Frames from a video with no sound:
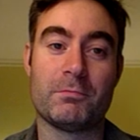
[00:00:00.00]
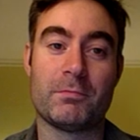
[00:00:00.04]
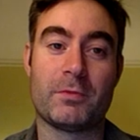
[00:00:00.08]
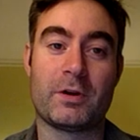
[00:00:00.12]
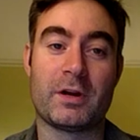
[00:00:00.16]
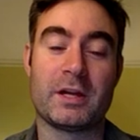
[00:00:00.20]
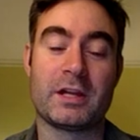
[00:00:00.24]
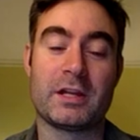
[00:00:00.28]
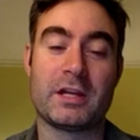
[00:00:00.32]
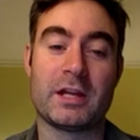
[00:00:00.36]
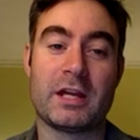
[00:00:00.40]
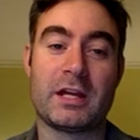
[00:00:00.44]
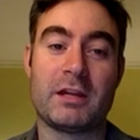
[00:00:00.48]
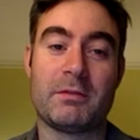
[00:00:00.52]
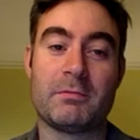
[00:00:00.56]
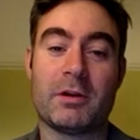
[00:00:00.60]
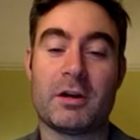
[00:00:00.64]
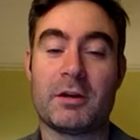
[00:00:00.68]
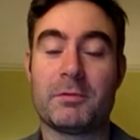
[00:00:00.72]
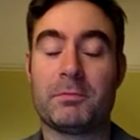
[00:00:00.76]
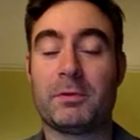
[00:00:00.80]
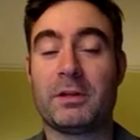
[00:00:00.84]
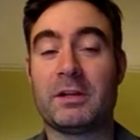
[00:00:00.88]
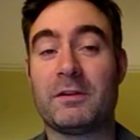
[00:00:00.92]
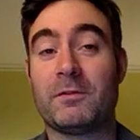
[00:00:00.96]
my game that
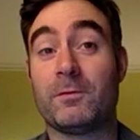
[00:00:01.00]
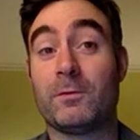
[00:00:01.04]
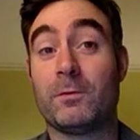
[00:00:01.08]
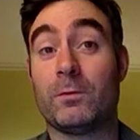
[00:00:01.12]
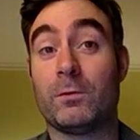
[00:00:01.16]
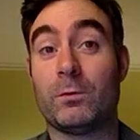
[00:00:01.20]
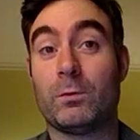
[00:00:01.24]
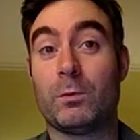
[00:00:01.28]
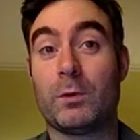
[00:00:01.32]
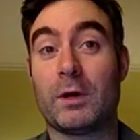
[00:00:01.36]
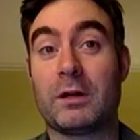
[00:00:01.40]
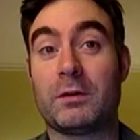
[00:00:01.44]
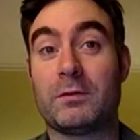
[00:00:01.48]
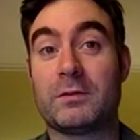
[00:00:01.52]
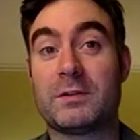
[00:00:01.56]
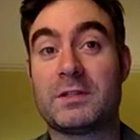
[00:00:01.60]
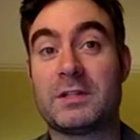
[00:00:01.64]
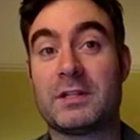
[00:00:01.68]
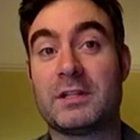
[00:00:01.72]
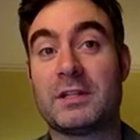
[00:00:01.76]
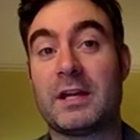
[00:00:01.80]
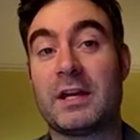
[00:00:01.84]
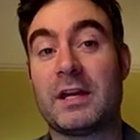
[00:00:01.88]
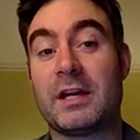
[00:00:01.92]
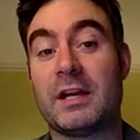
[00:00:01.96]
I played for Wales
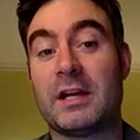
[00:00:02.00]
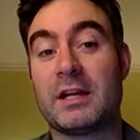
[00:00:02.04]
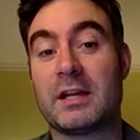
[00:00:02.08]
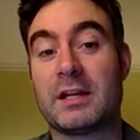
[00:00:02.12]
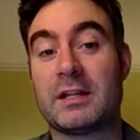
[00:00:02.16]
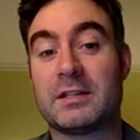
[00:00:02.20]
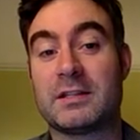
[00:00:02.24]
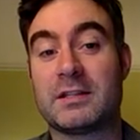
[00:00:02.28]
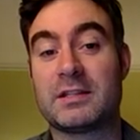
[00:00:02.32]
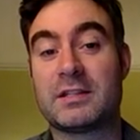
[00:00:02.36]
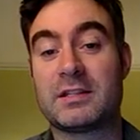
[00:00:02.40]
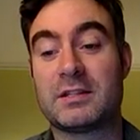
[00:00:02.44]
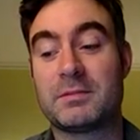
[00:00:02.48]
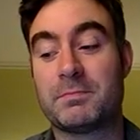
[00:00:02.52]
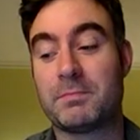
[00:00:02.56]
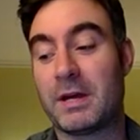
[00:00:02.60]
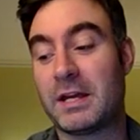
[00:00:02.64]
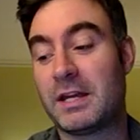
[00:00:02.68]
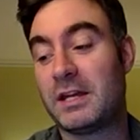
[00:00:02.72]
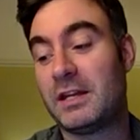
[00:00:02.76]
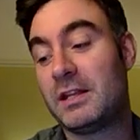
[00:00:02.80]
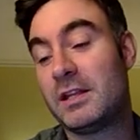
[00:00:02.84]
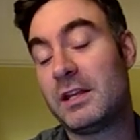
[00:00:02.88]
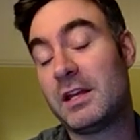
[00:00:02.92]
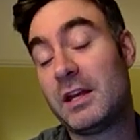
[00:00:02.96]
today against
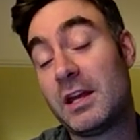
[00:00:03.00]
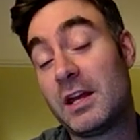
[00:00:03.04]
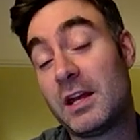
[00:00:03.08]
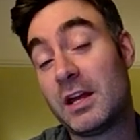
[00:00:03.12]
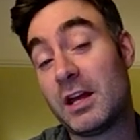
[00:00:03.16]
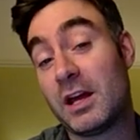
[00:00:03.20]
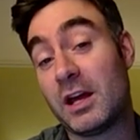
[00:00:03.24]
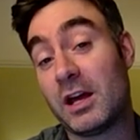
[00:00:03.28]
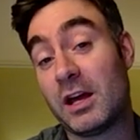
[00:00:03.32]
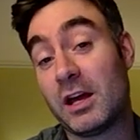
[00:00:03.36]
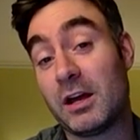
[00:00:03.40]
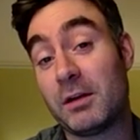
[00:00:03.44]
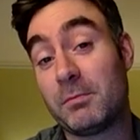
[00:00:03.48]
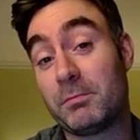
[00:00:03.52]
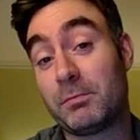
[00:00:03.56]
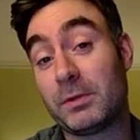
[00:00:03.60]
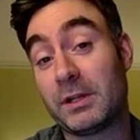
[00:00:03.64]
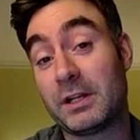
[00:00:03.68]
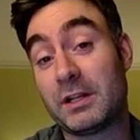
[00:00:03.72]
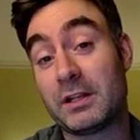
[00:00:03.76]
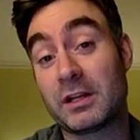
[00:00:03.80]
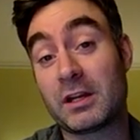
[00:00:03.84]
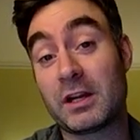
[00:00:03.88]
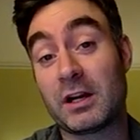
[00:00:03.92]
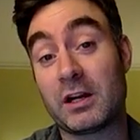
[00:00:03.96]
Spain.
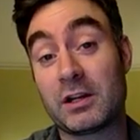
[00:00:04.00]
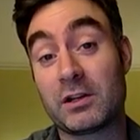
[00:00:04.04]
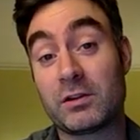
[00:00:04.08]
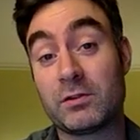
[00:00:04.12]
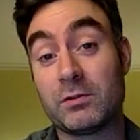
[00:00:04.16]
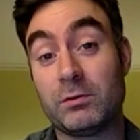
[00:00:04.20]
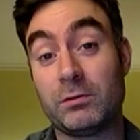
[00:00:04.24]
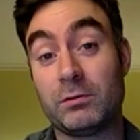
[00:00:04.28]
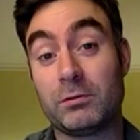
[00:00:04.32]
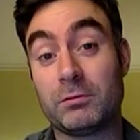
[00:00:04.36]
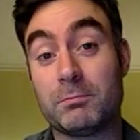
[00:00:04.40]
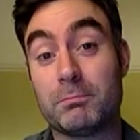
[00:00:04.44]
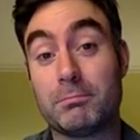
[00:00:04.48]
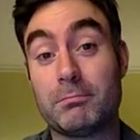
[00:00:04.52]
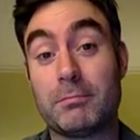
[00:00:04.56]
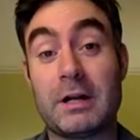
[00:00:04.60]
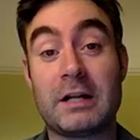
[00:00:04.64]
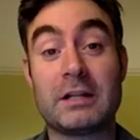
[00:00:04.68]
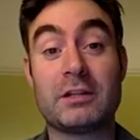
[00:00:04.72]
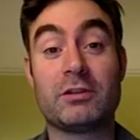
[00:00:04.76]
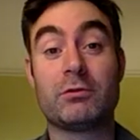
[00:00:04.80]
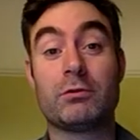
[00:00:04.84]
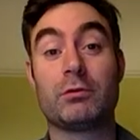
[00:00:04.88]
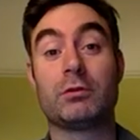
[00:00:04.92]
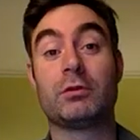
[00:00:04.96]
Played a guy called
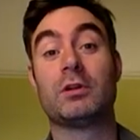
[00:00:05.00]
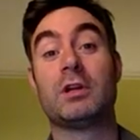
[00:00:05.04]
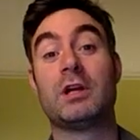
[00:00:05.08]
Manuel